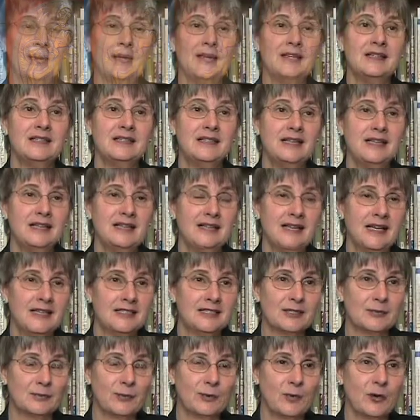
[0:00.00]
indeed, they
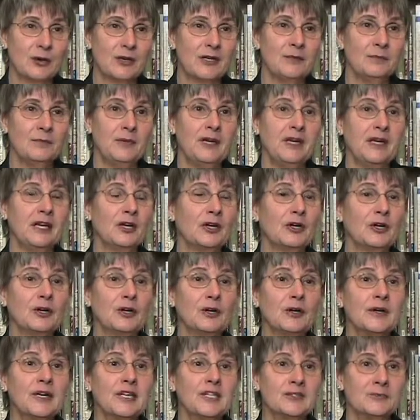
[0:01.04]
supported me and
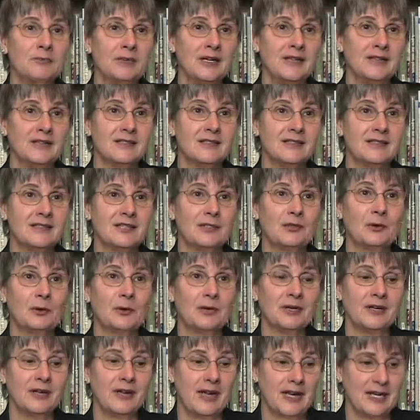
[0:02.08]
encouraged me to seek
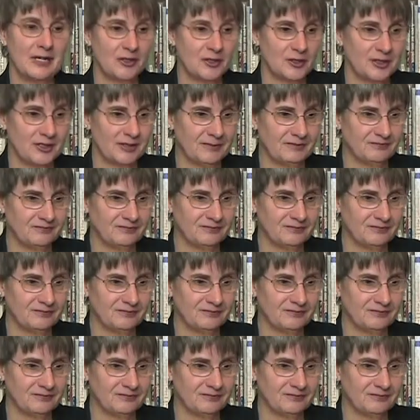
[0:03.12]
ordination.